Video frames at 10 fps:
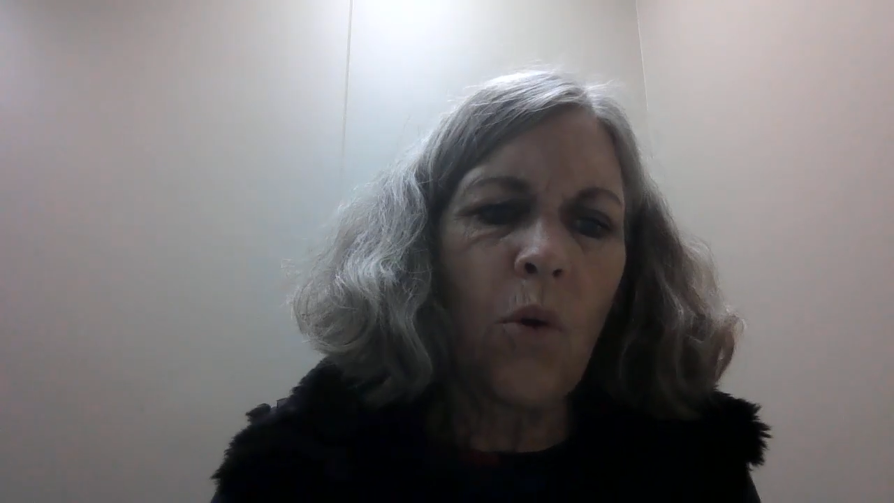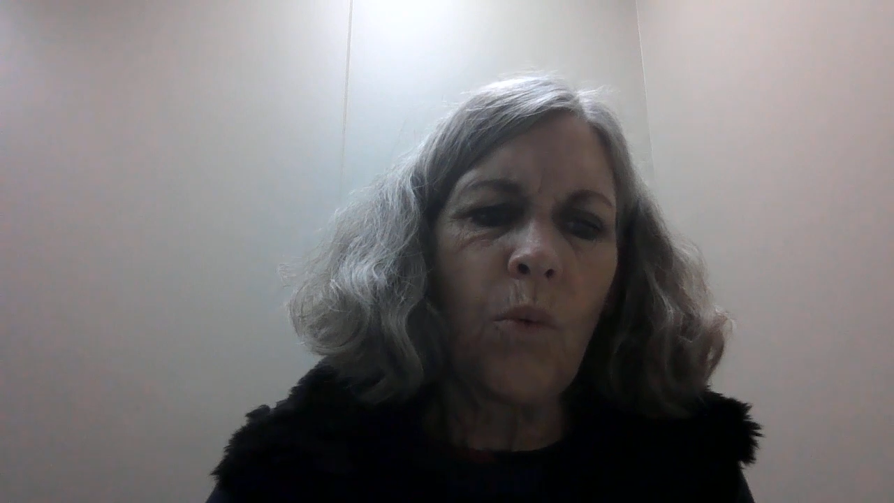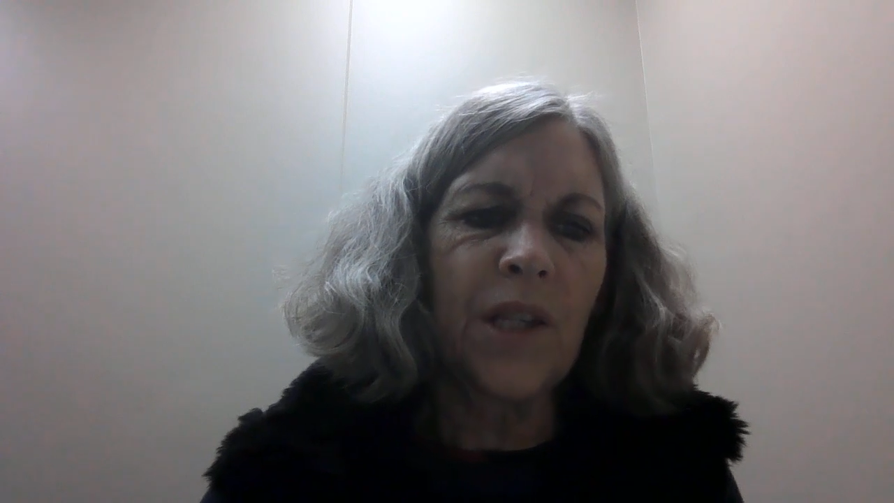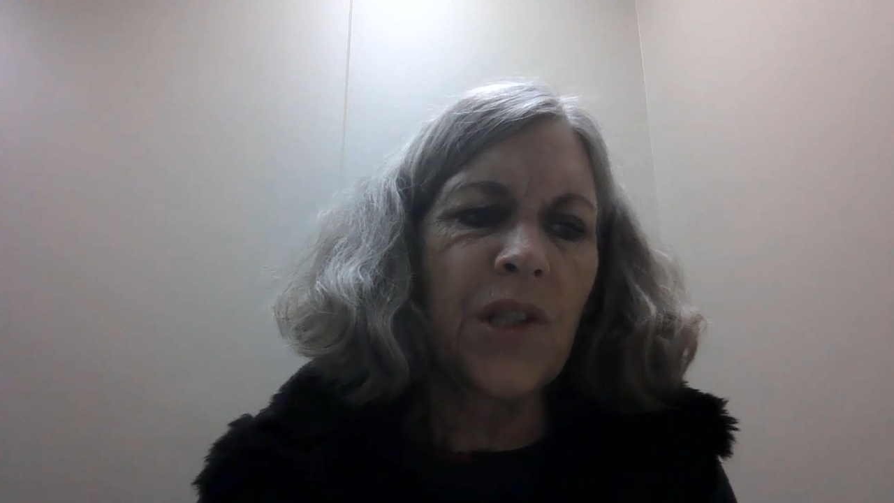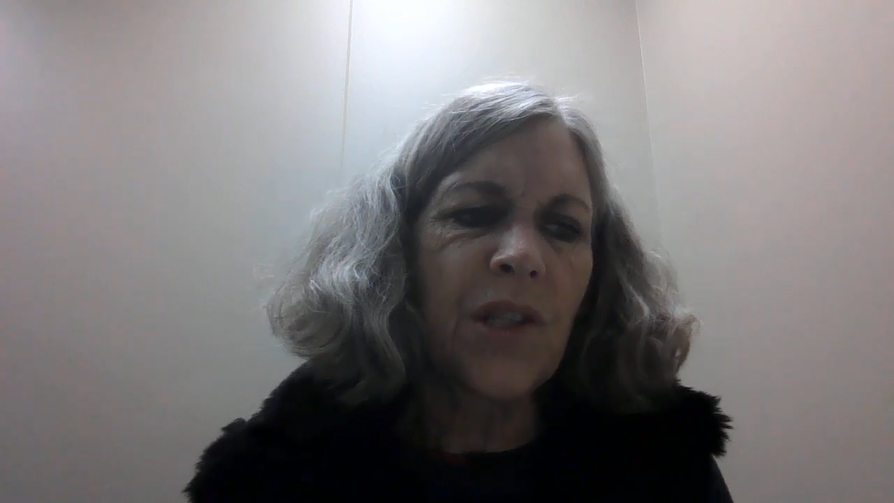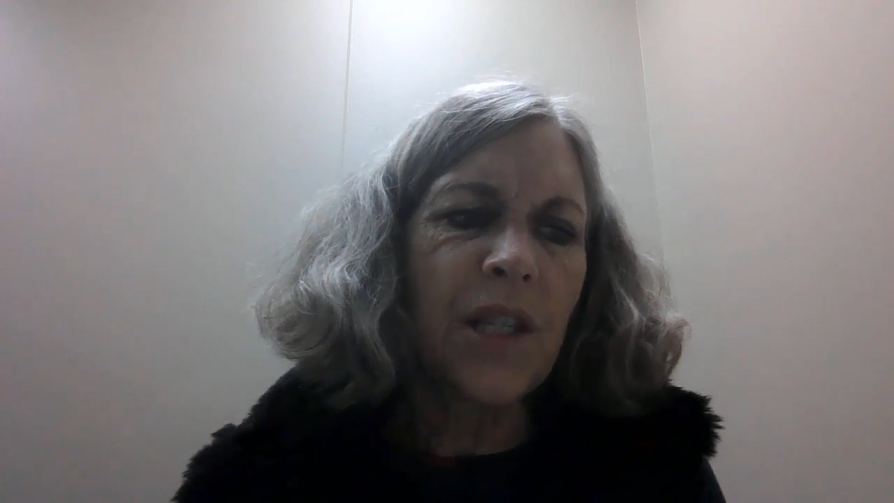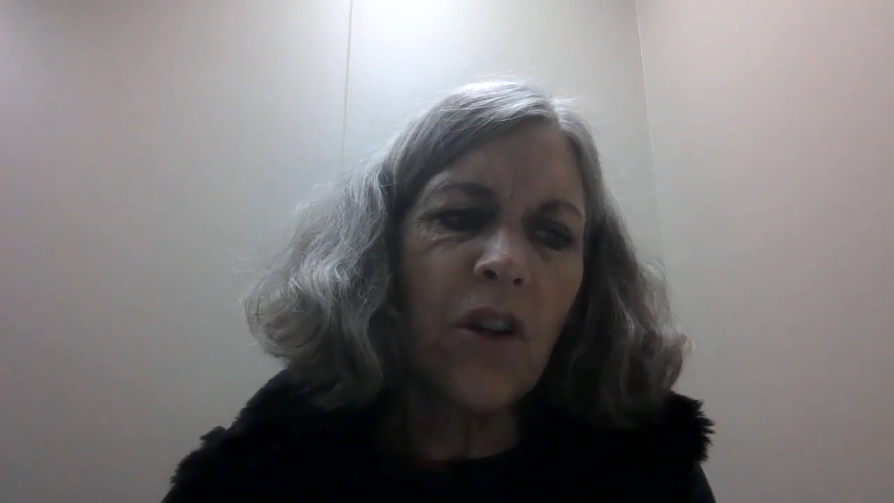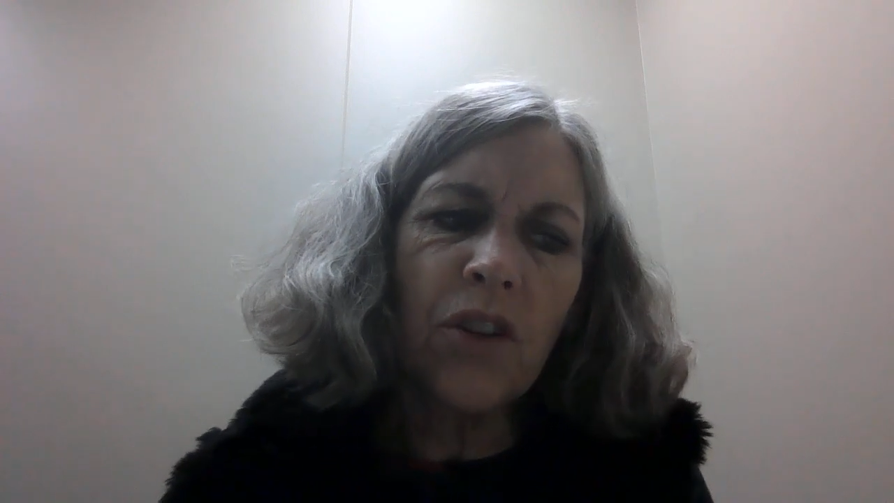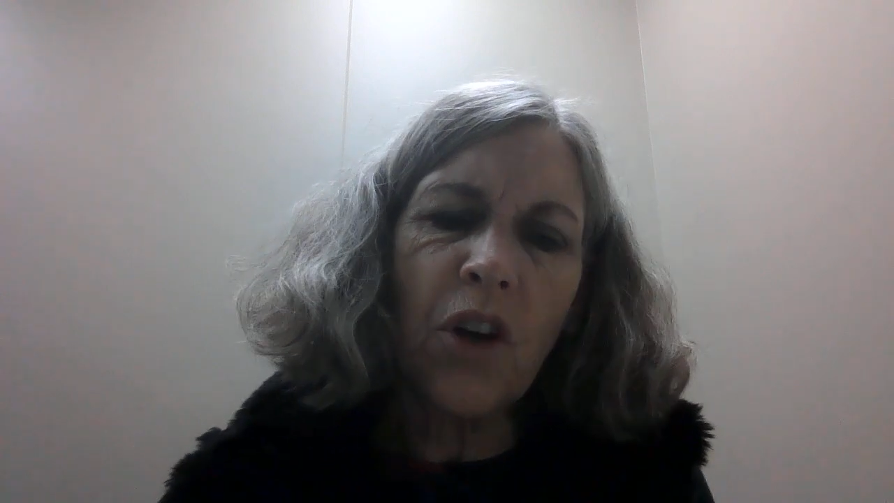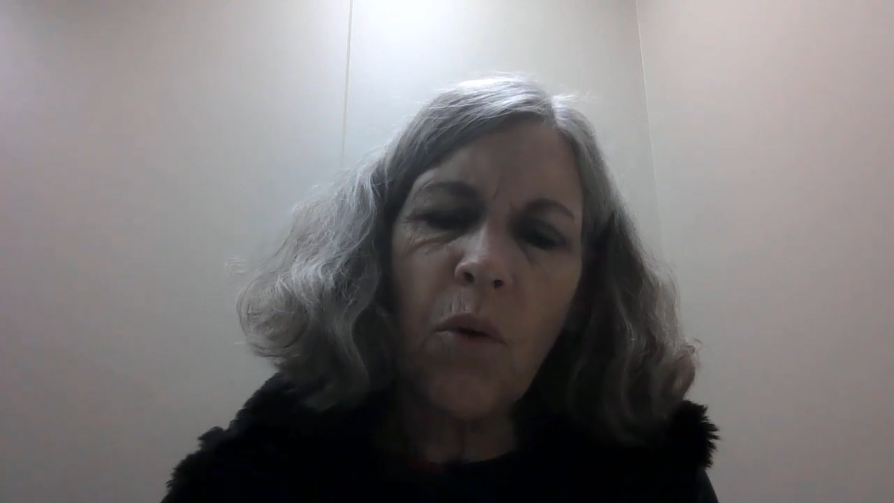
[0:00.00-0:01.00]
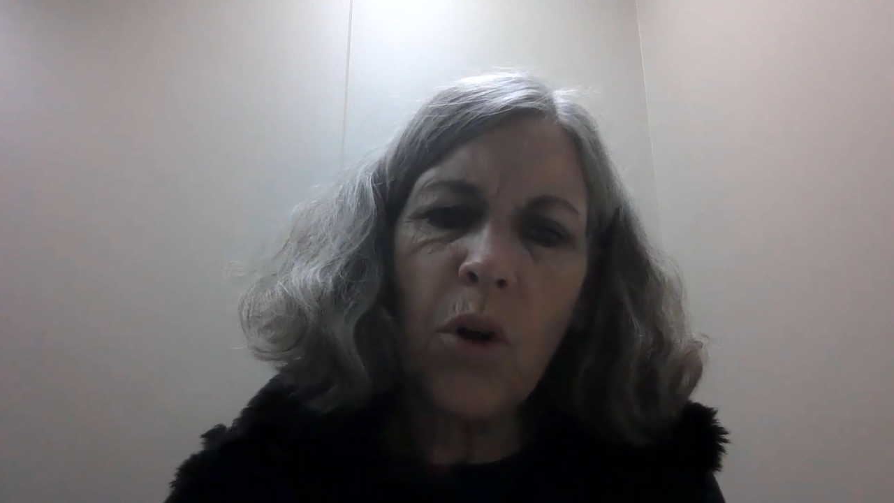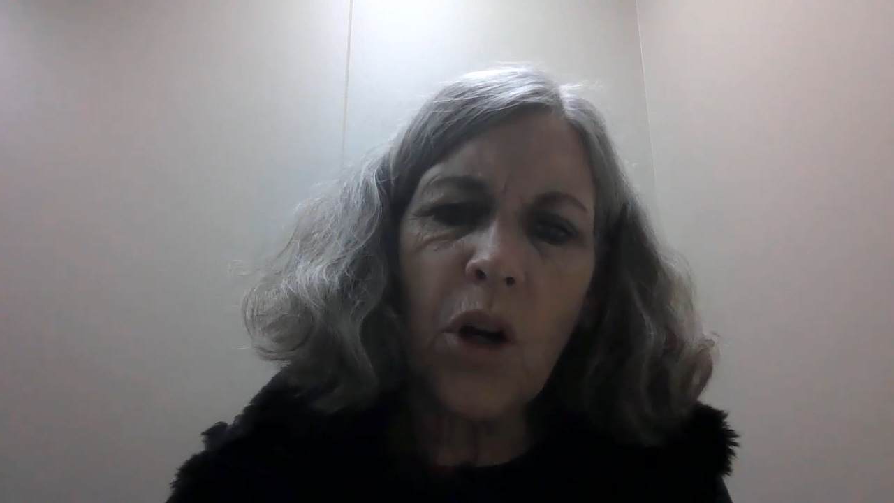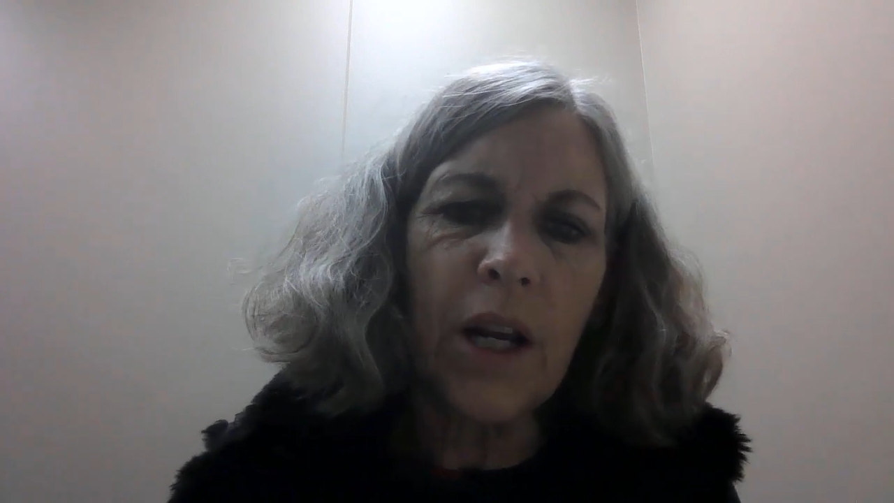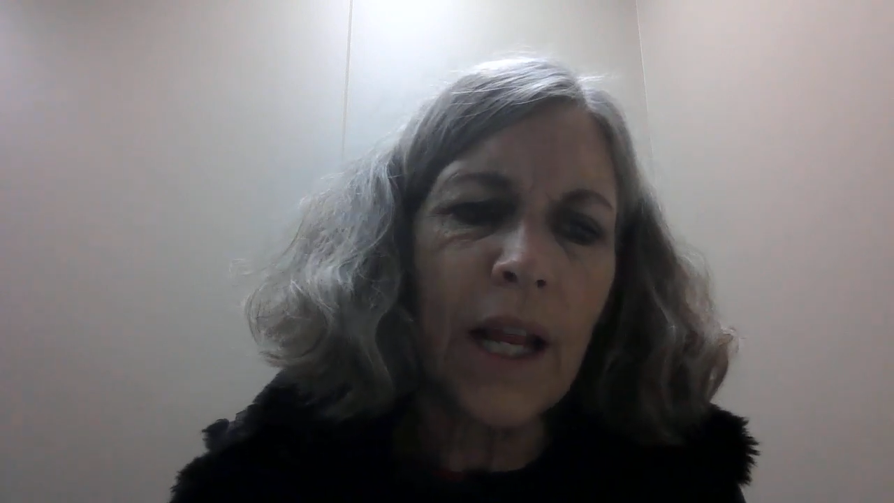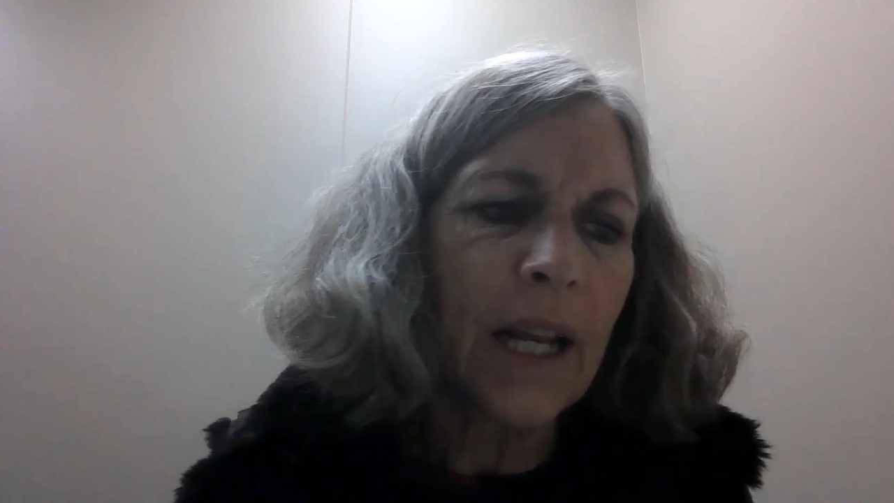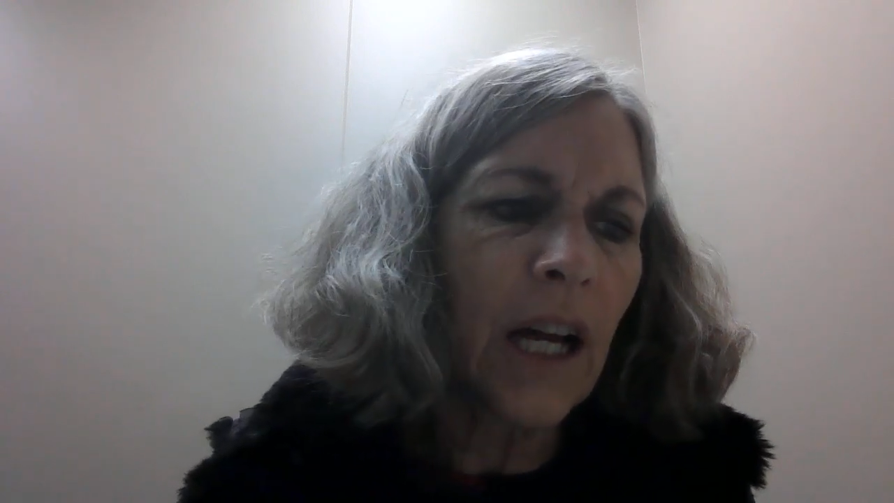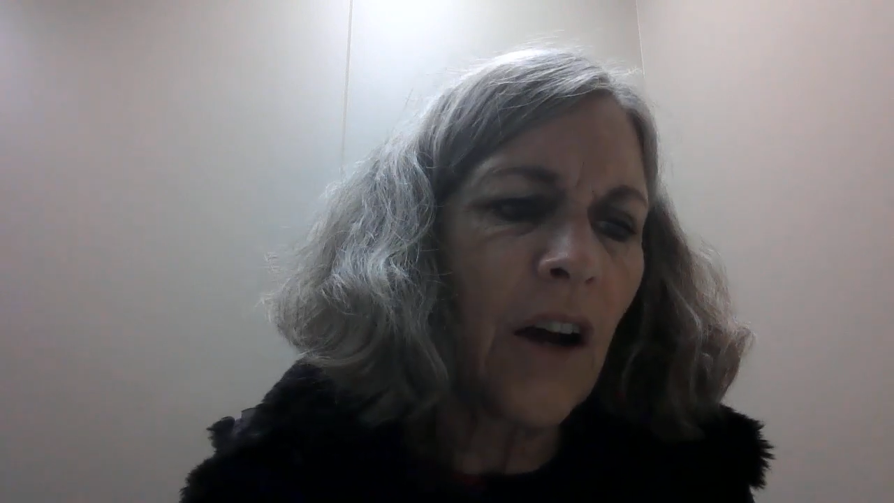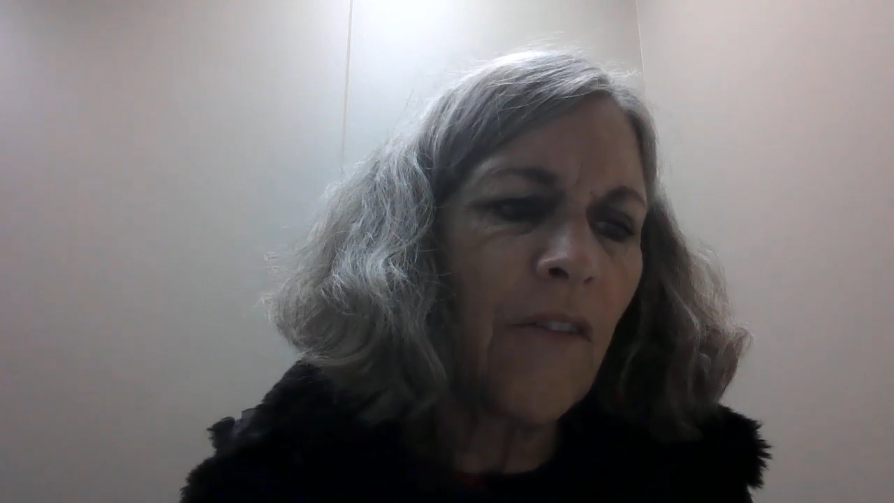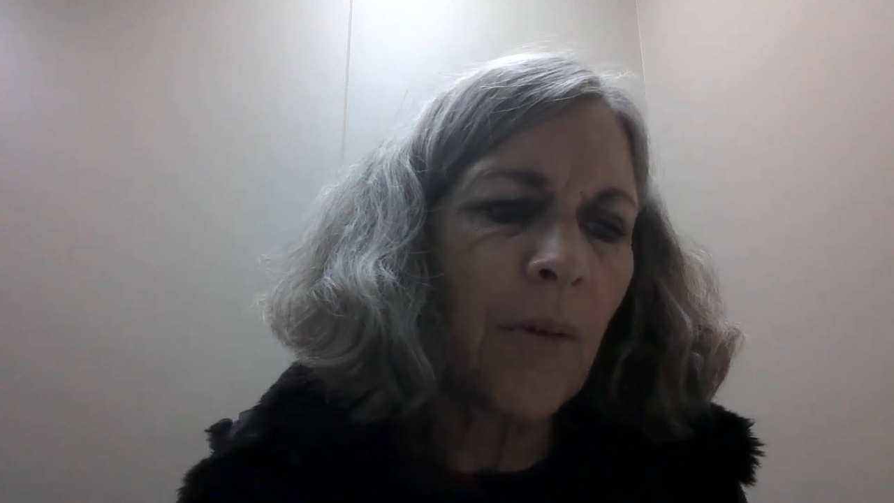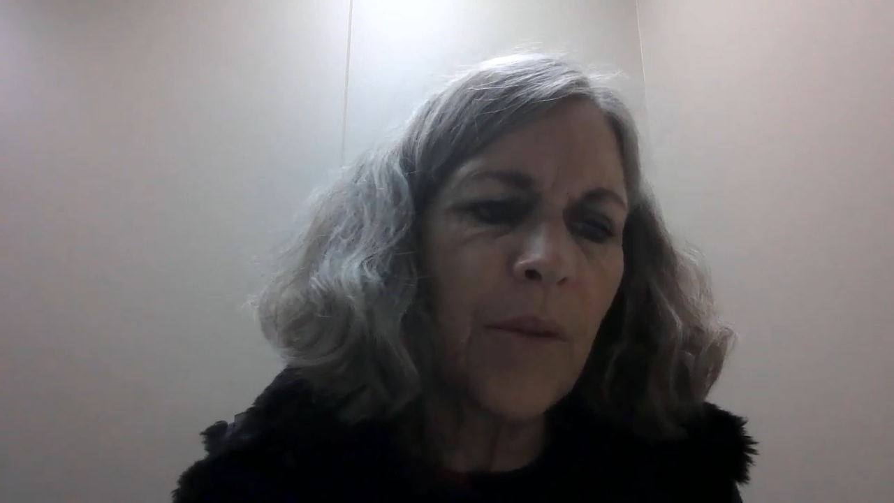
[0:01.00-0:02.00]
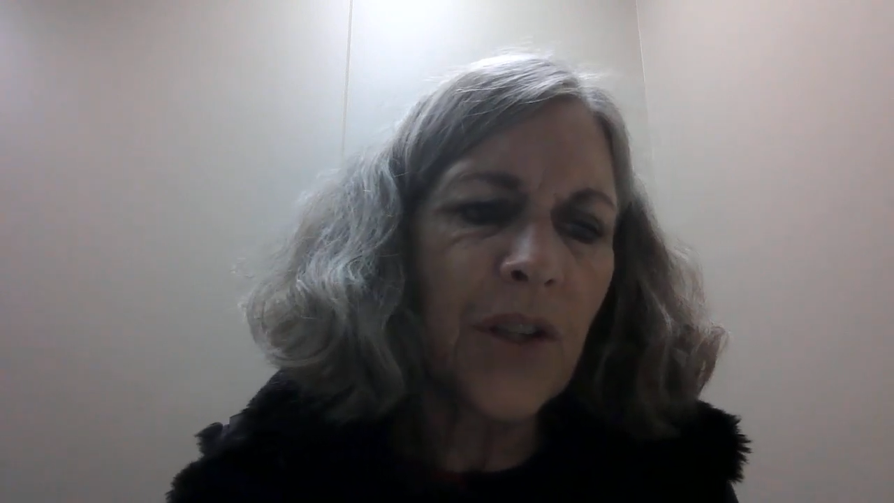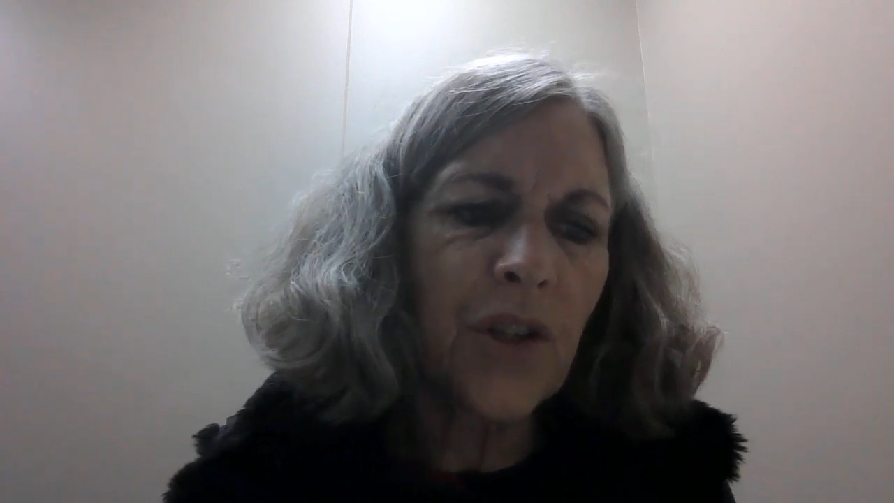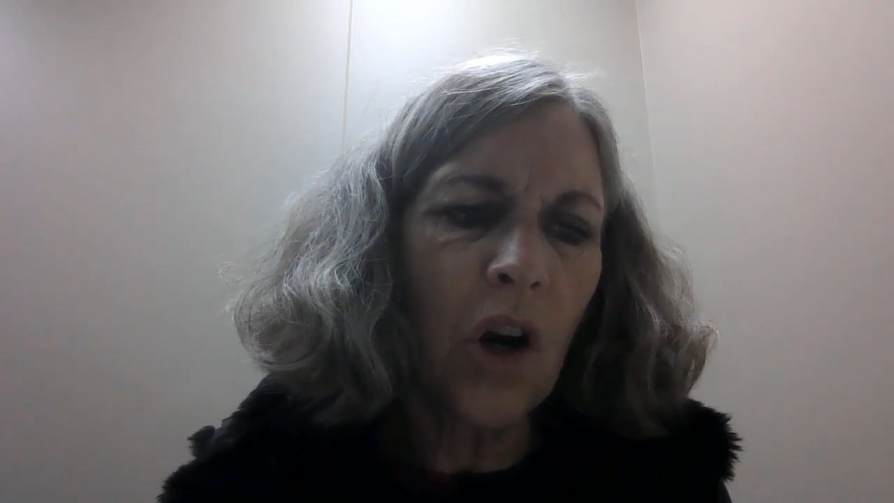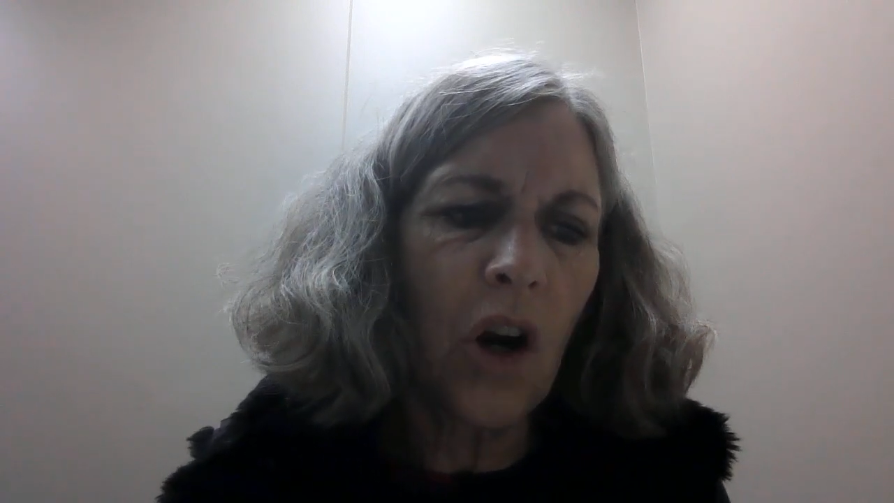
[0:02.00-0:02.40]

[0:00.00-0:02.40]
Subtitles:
When still no word had come from Mr.